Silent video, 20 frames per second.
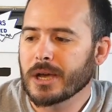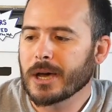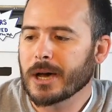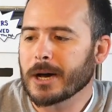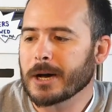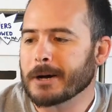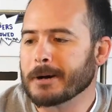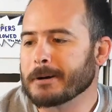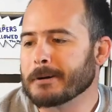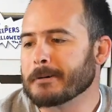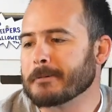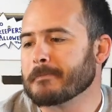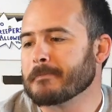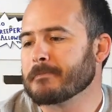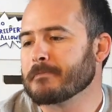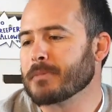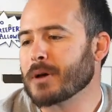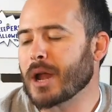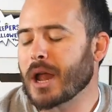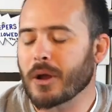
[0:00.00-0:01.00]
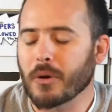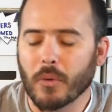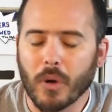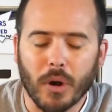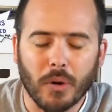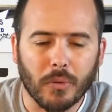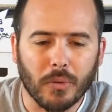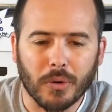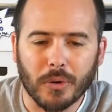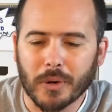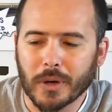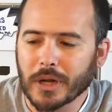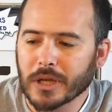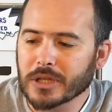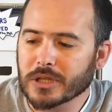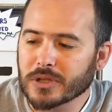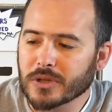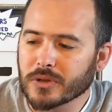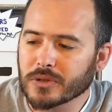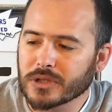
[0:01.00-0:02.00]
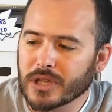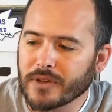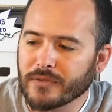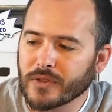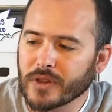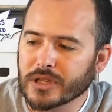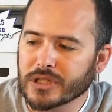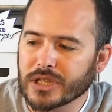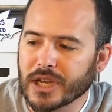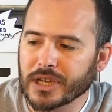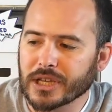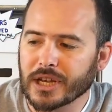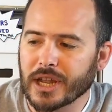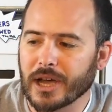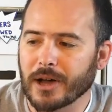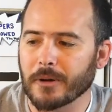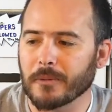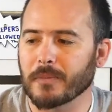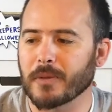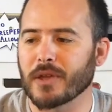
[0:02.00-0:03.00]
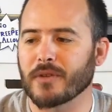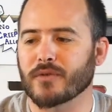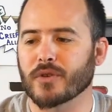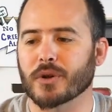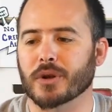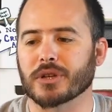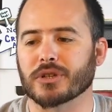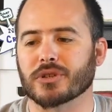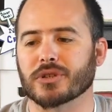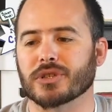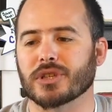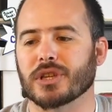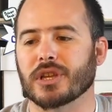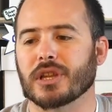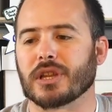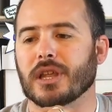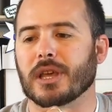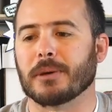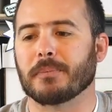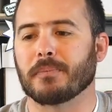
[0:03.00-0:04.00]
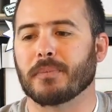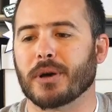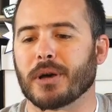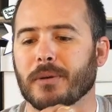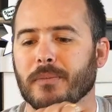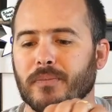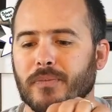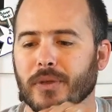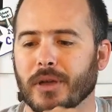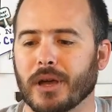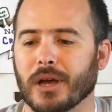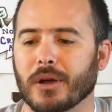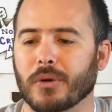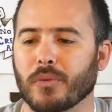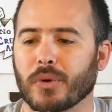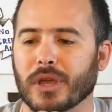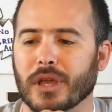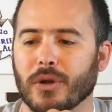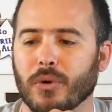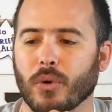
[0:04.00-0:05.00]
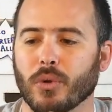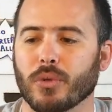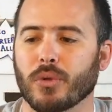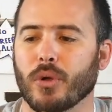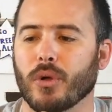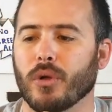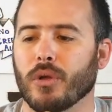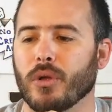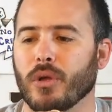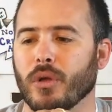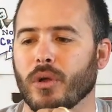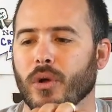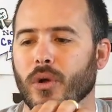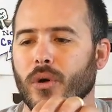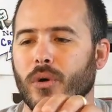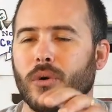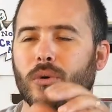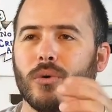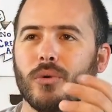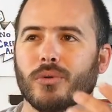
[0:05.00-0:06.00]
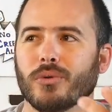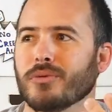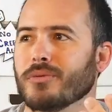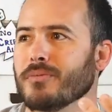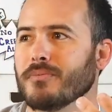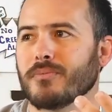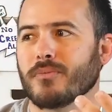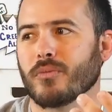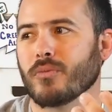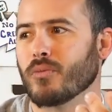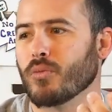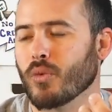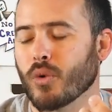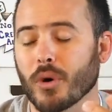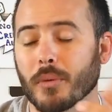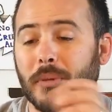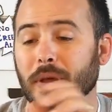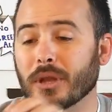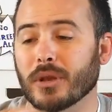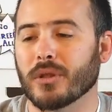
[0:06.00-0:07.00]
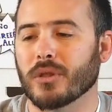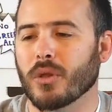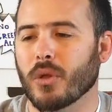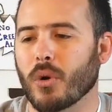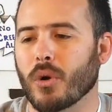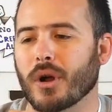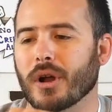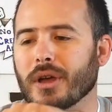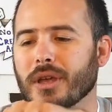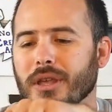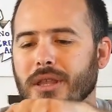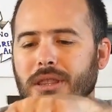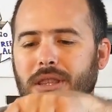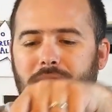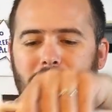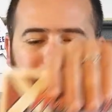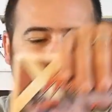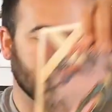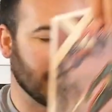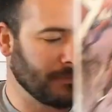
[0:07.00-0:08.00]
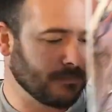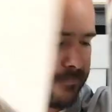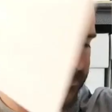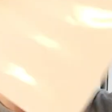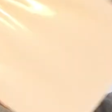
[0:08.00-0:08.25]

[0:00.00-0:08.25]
But I don't want to ruin it, so definitely check it out if you're interested in it. But we get old woman Laura in this.